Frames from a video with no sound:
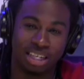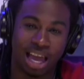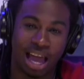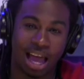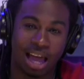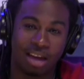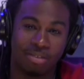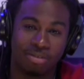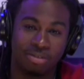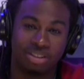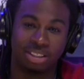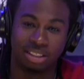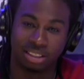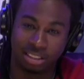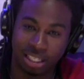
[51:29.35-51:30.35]
Live,
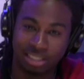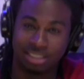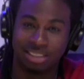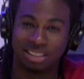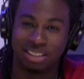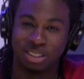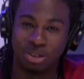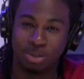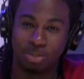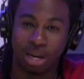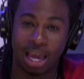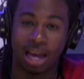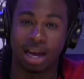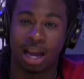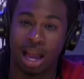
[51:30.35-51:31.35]
Success is the New
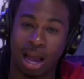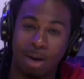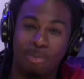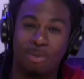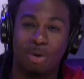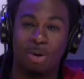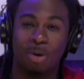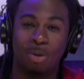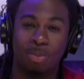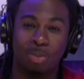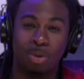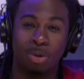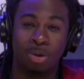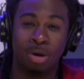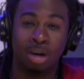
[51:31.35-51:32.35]
Black. I'm Rome
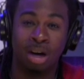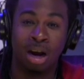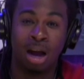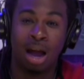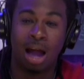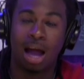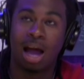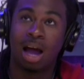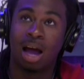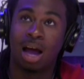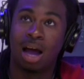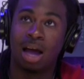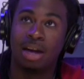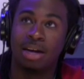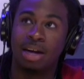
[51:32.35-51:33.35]
Moore.
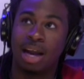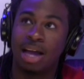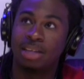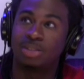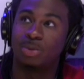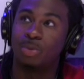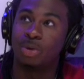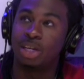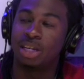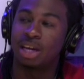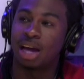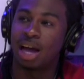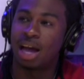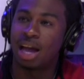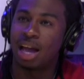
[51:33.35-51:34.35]
Uh, next week,
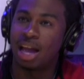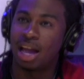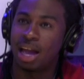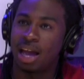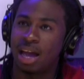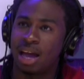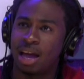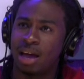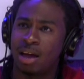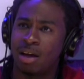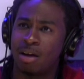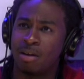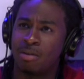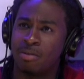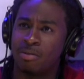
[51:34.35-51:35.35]
I
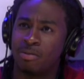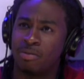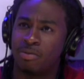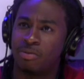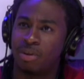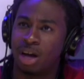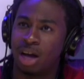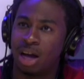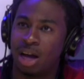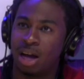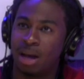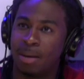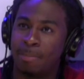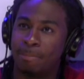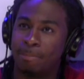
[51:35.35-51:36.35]
have.
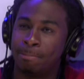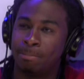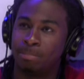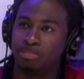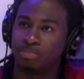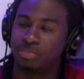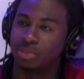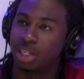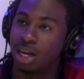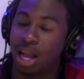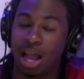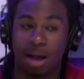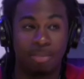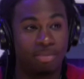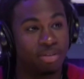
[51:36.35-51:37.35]
Um,
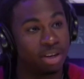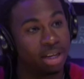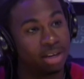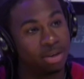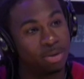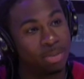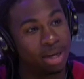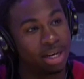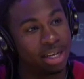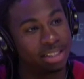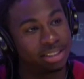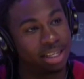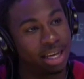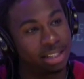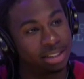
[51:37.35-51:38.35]
I'm forgetting who my
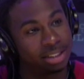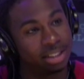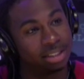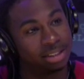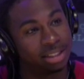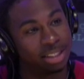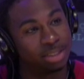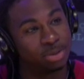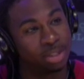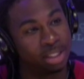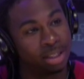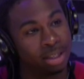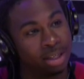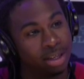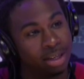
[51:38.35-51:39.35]
next guest is next week.
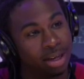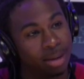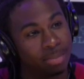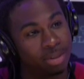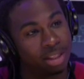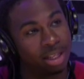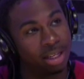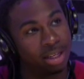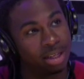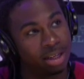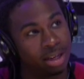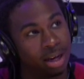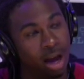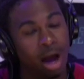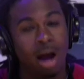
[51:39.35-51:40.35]
I'm thinking.
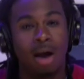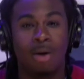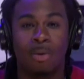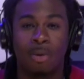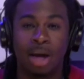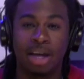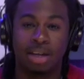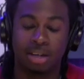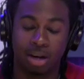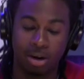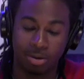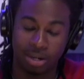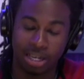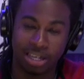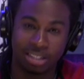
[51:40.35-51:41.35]
Oh, wait,
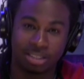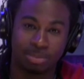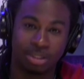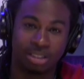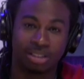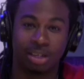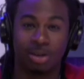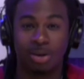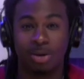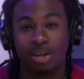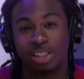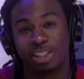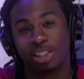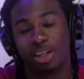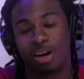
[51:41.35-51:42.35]
no, it is Mr.
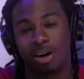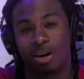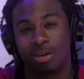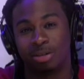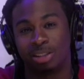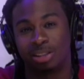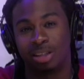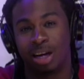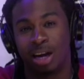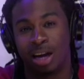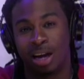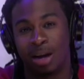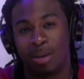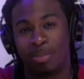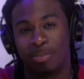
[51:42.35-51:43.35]
Lawrence Charles
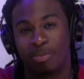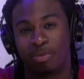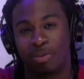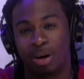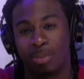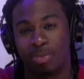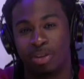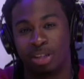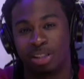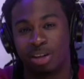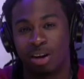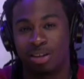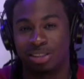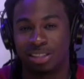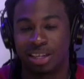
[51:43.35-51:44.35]
um, from the
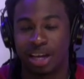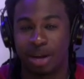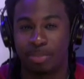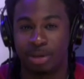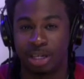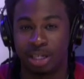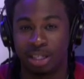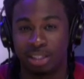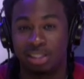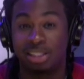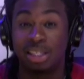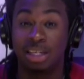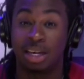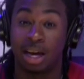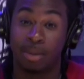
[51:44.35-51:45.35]
Charles and Company
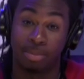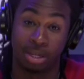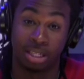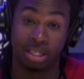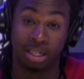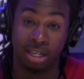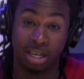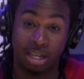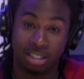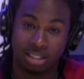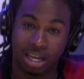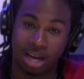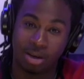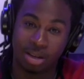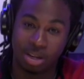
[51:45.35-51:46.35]
Tea Company.
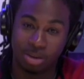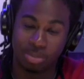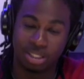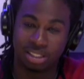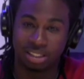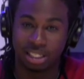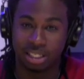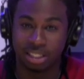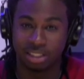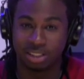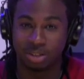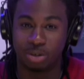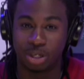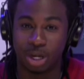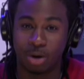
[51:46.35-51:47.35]
So he'll be sitting in
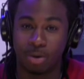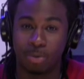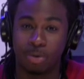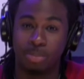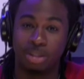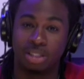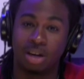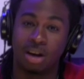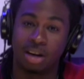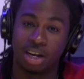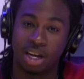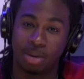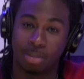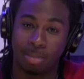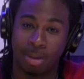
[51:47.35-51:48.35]
studio and we'll be talking to
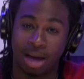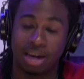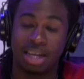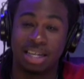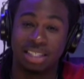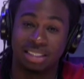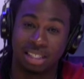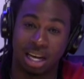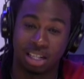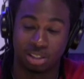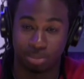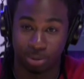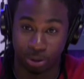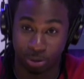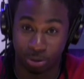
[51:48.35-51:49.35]
him about his
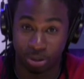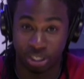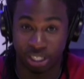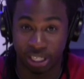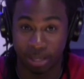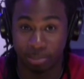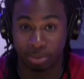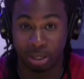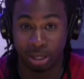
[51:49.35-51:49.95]
entrepreneurship.